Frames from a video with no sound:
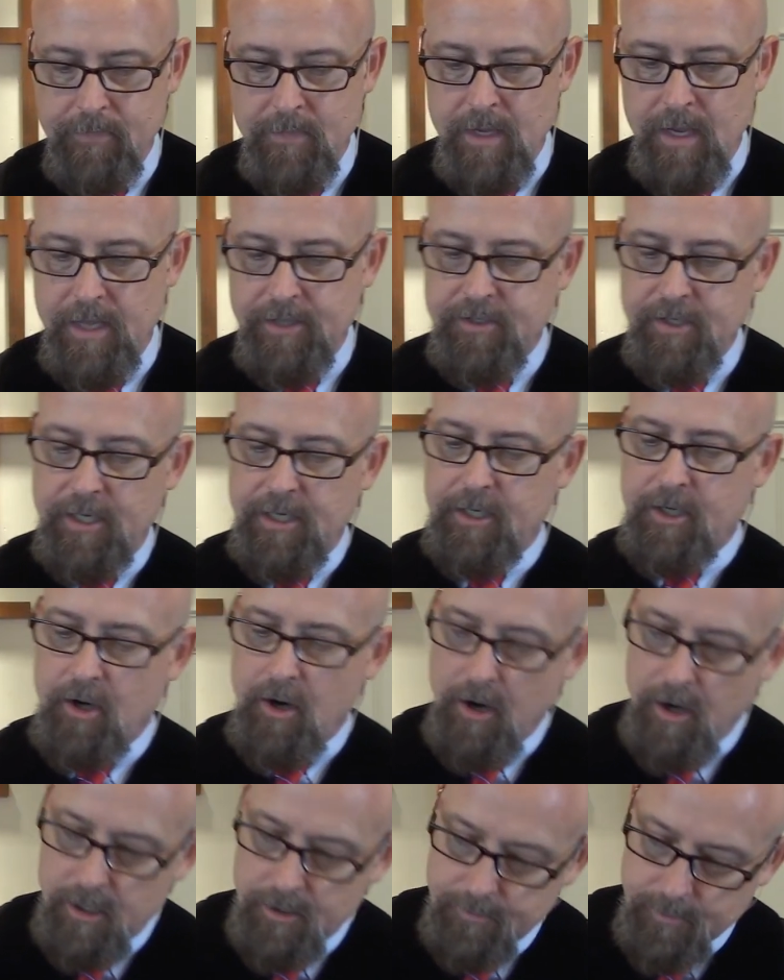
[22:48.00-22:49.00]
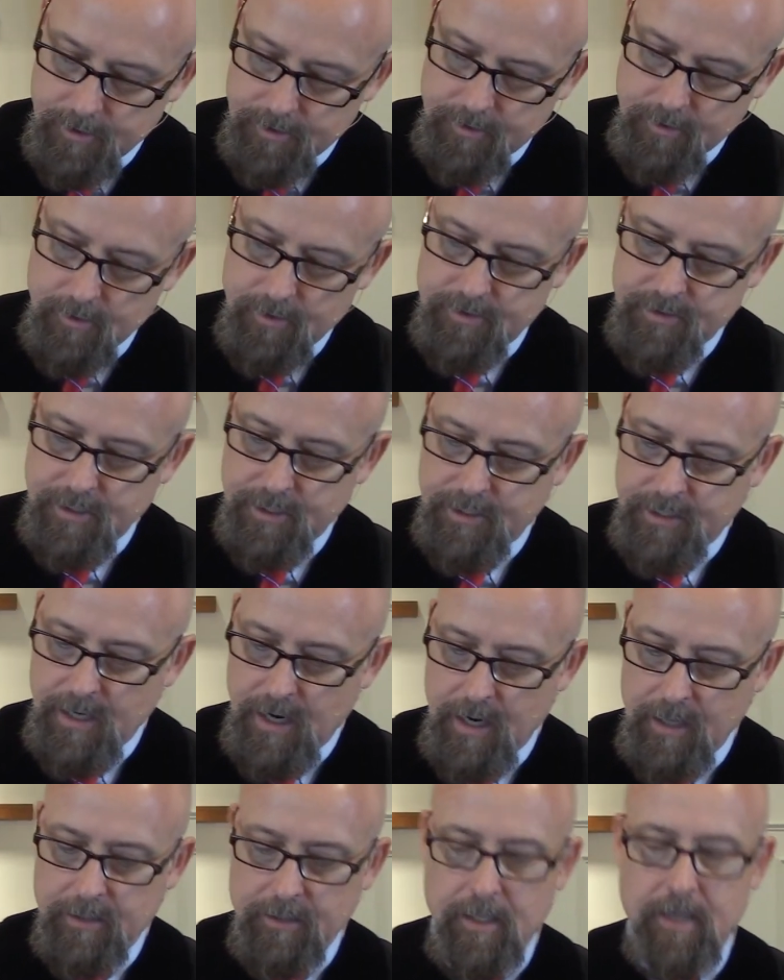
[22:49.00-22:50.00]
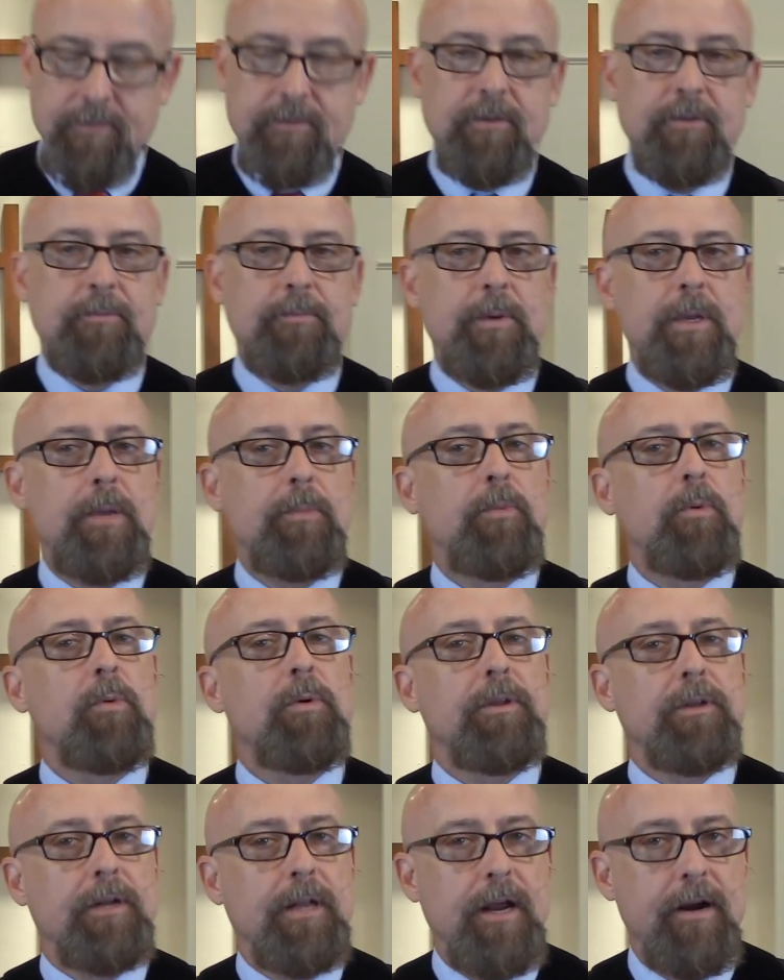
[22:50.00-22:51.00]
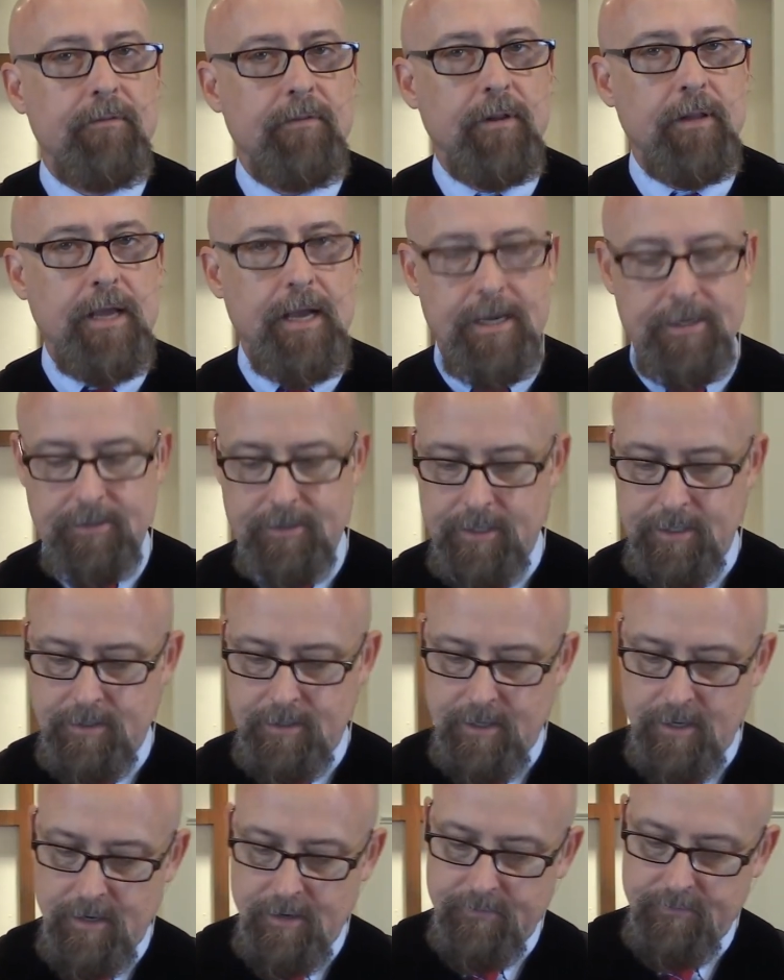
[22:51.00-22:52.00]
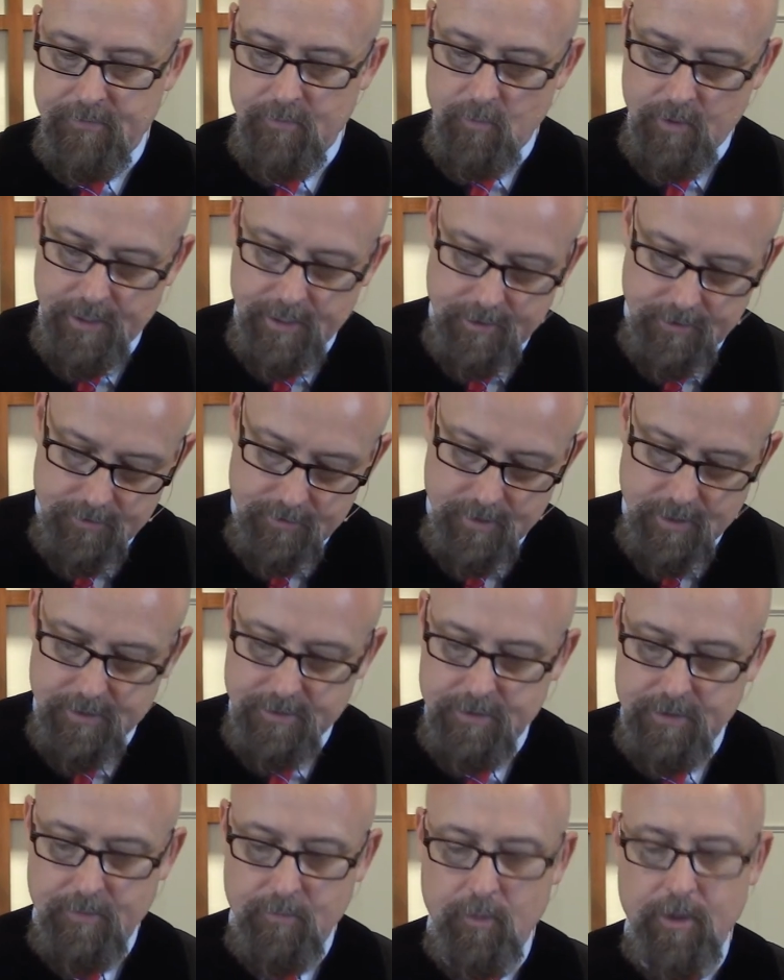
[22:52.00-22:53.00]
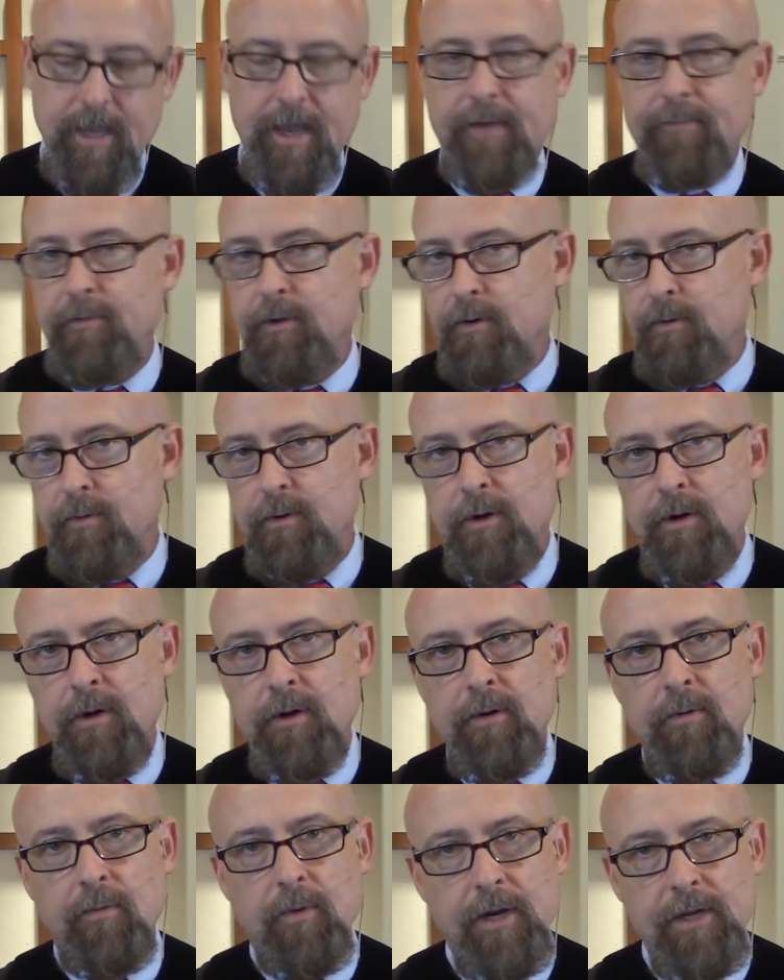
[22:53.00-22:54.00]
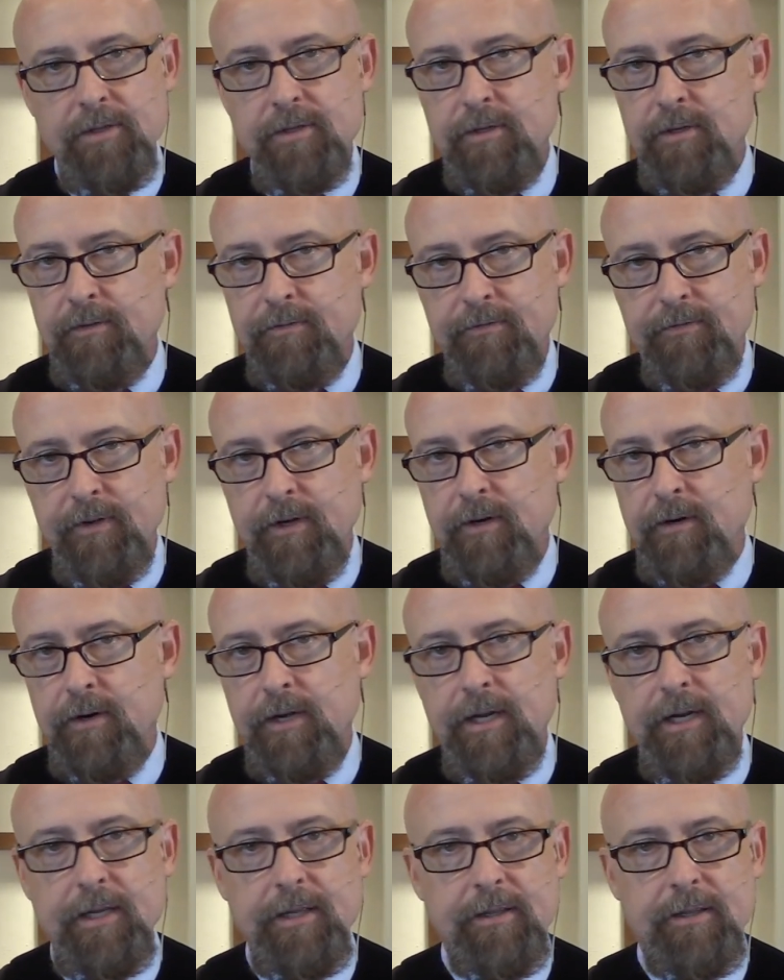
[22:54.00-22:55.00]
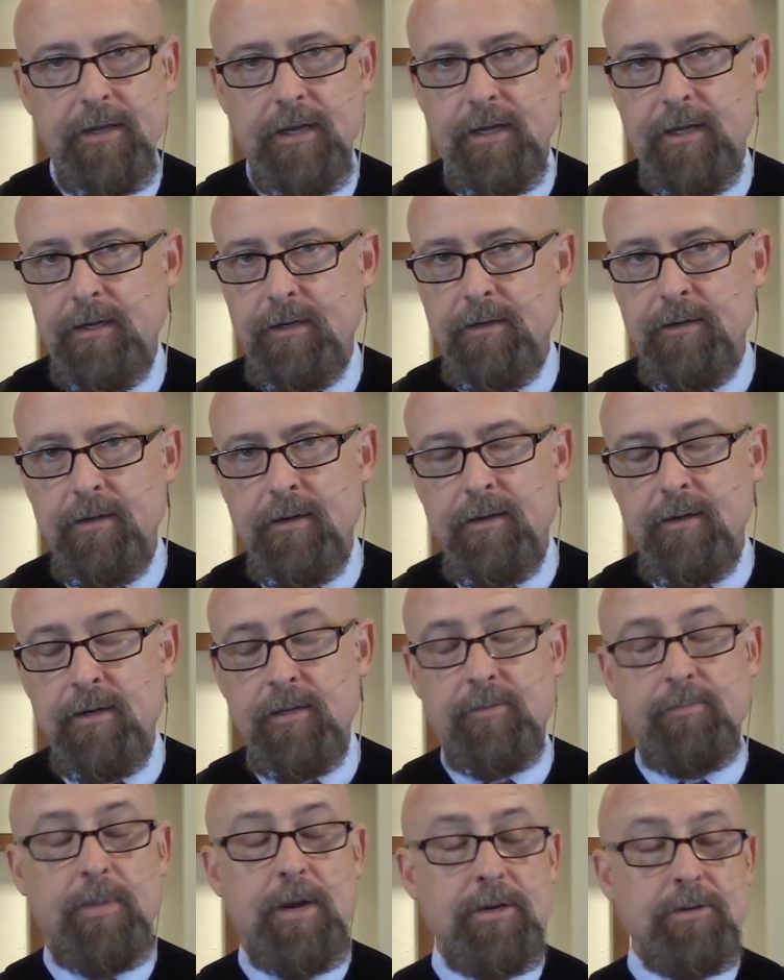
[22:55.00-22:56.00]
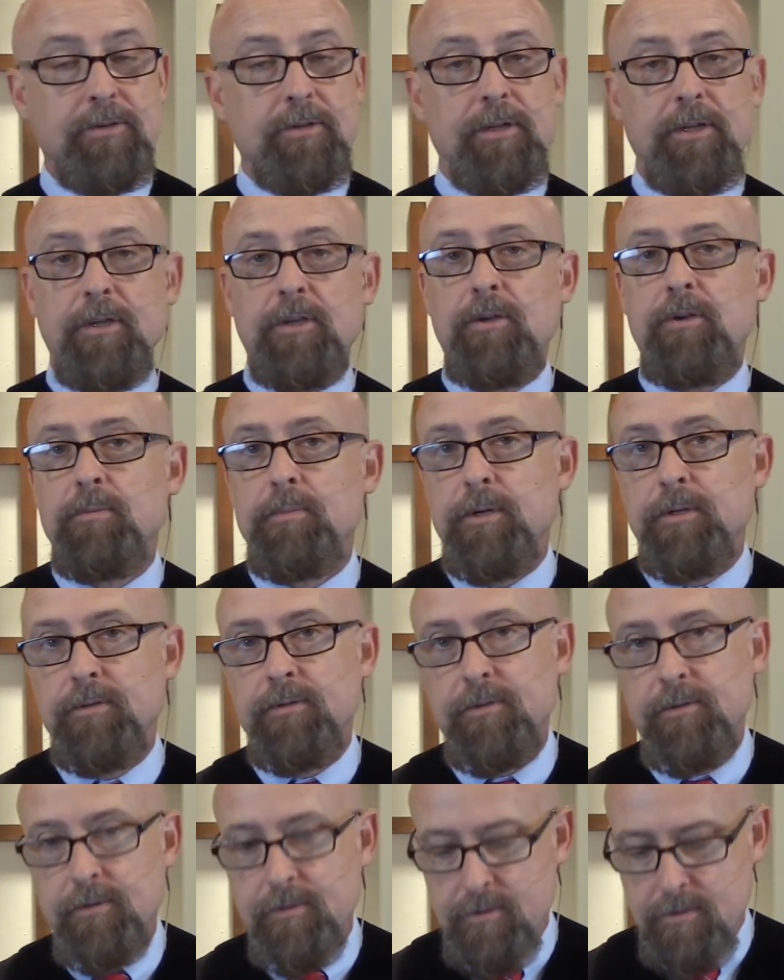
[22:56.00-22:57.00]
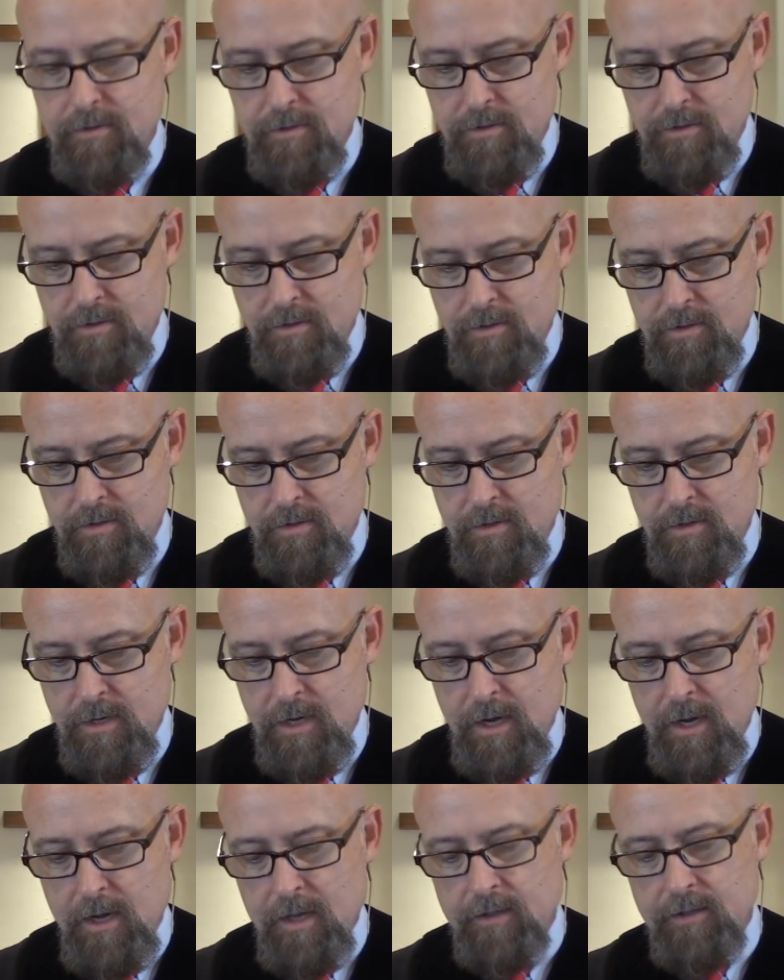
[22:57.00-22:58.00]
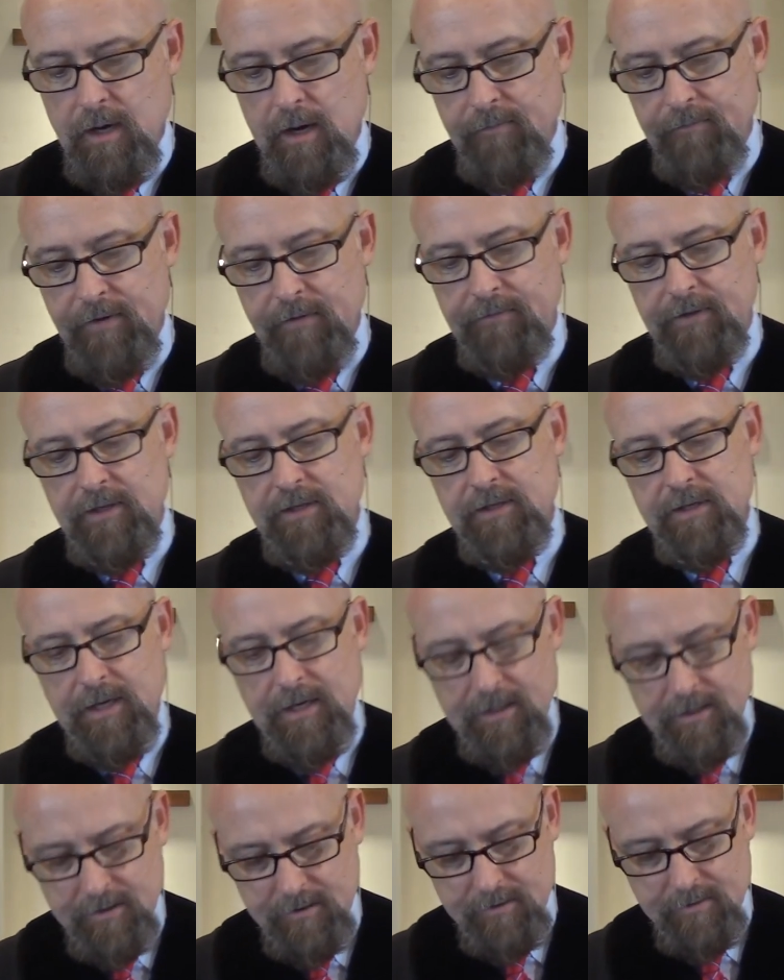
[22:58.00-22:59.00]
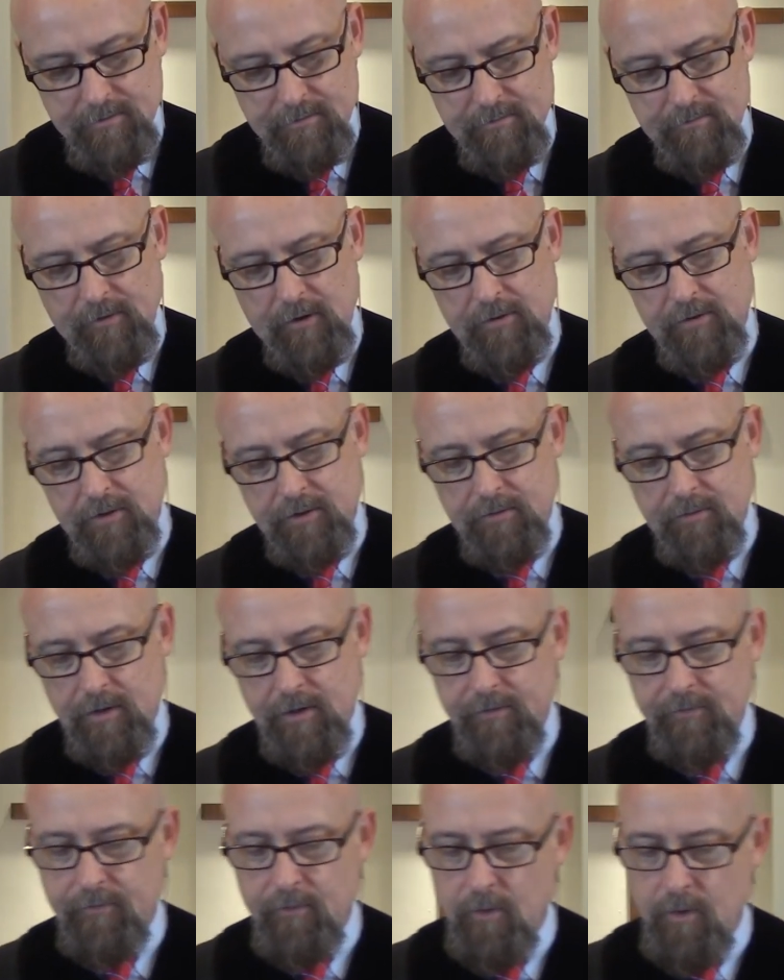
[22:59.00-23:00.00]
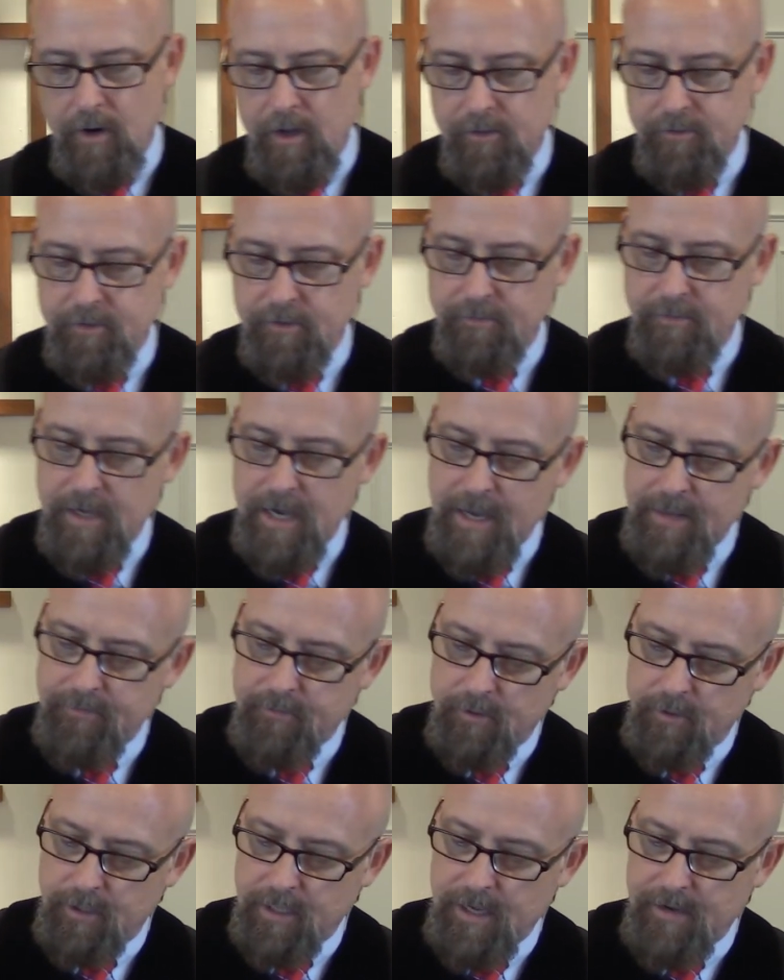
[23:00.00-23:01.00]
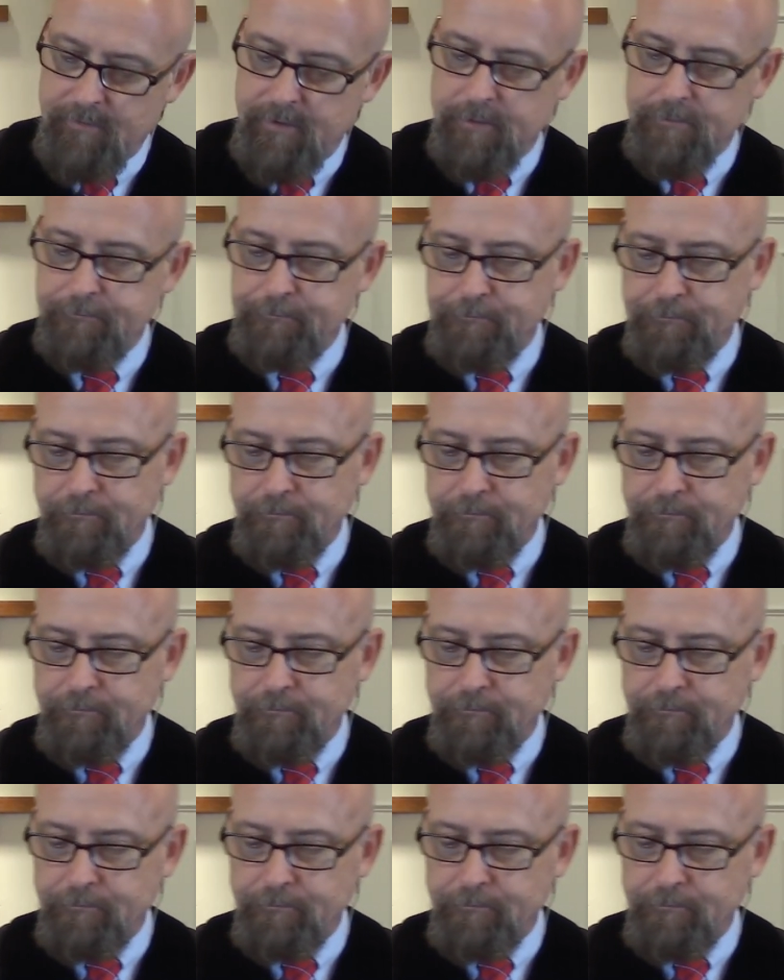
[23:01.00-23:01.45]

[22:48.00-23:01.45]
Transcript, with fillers: It's an encouragement to us that God loves his people with an everlasting love. We can trust him. We have no reason to fear anything, especially humans. Psalm 56, verses 3 and 4, and also 9 through 11